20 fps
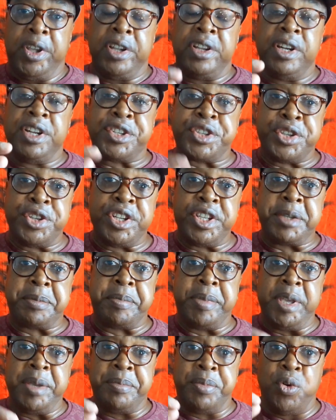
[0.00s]
Listen, these
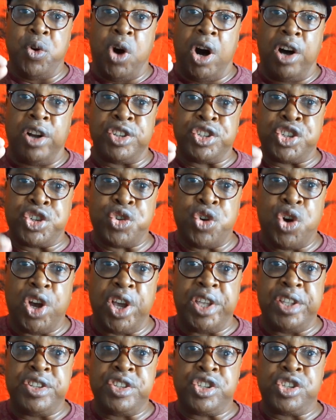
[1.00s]
people are
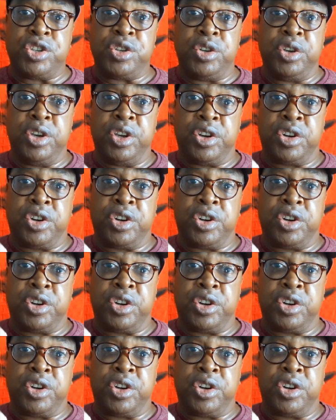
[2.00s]
trying to